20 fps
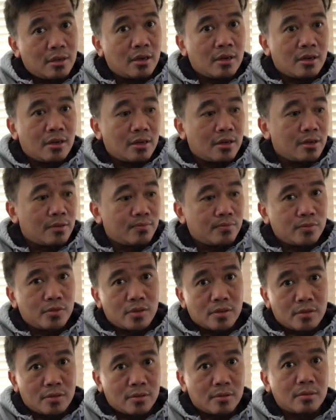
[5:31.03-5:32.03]
uh,
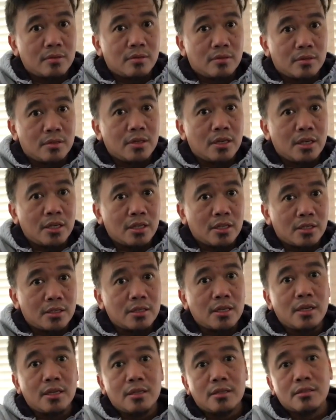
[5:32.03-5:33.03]

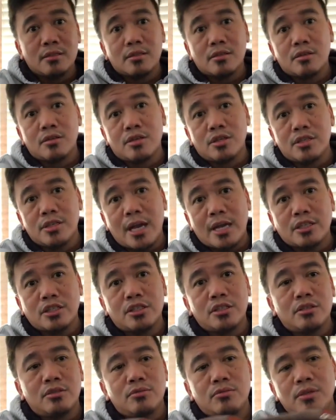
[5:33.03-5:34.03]
in
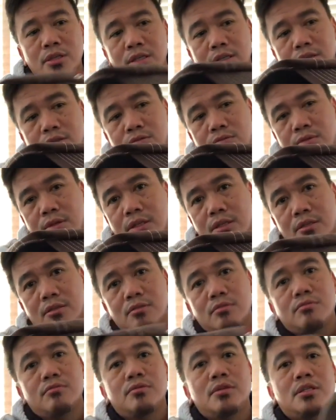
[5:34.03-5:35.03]
conjunction
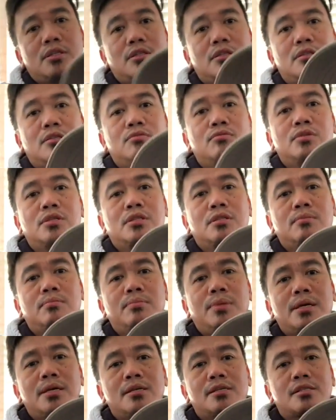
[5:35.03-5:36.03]
with the
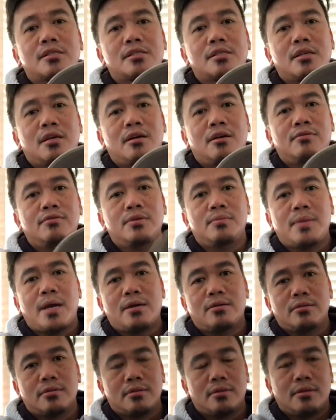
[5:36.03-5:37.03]
base of the
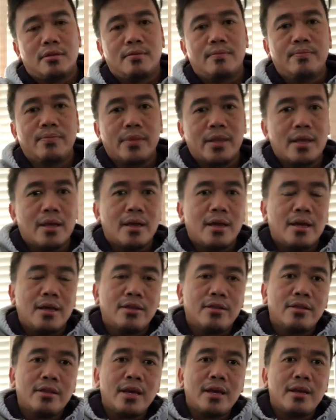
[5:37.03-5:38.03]
mount.
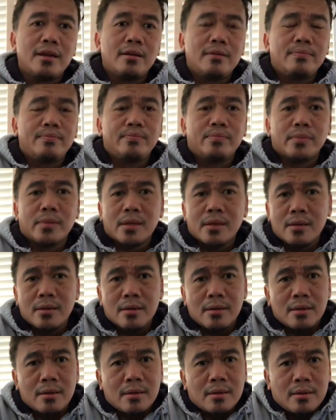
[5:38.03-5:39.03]
And then
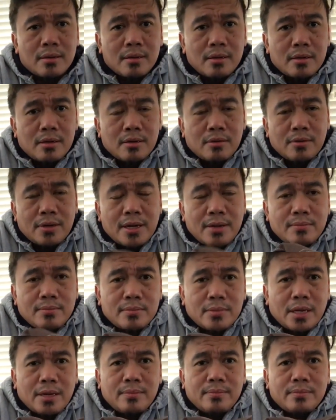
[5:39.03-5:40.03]
what
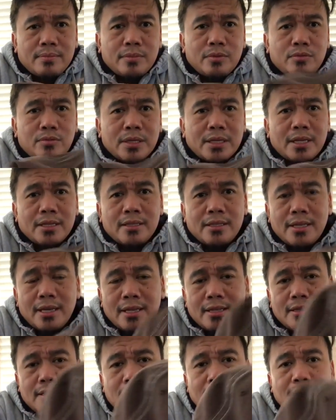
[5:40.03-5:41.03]
I
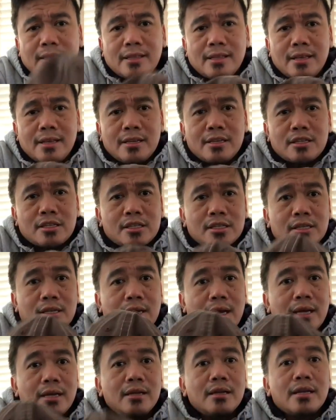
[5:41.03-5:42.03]
did that is
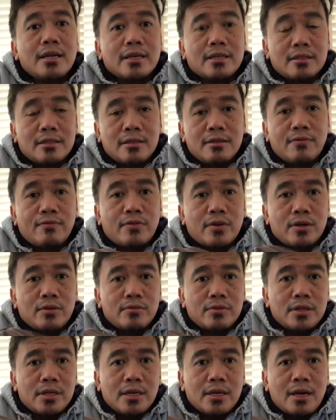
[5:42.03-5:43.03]
kind of like different
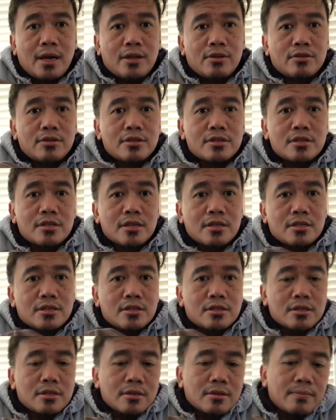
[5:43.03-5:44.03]
with the others
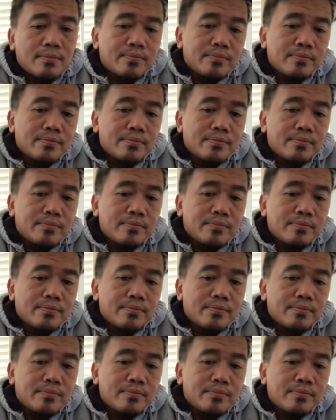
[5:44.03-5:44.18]
is